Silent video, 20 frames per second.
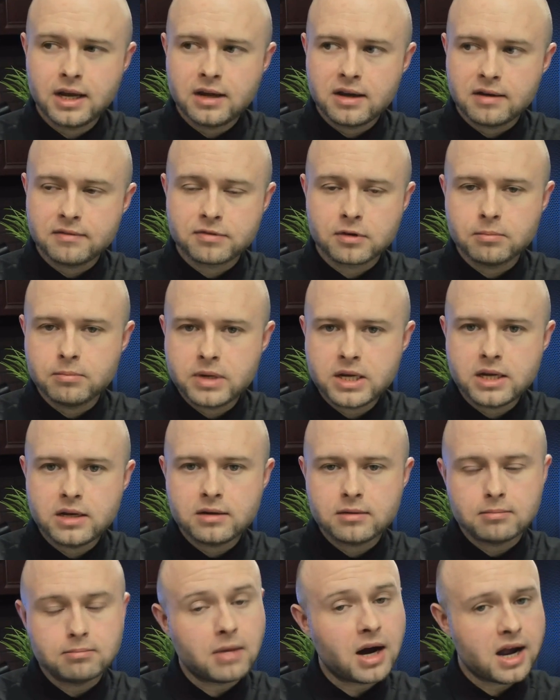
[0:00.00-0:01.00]
And for
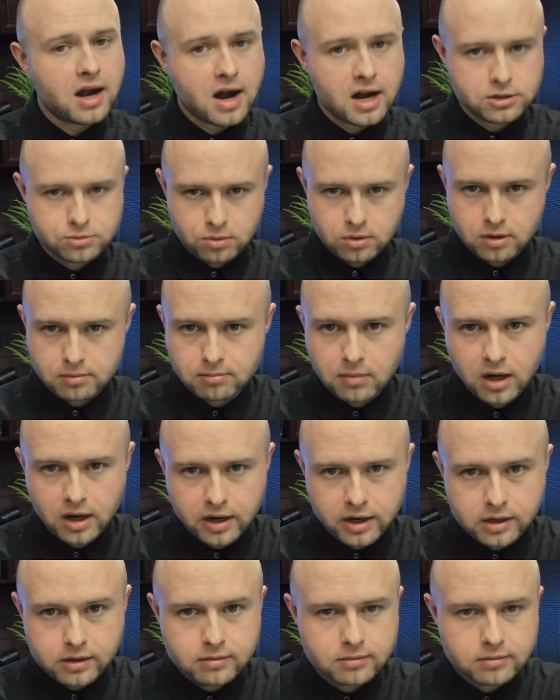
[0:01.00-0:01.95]
me, my eyes were on money.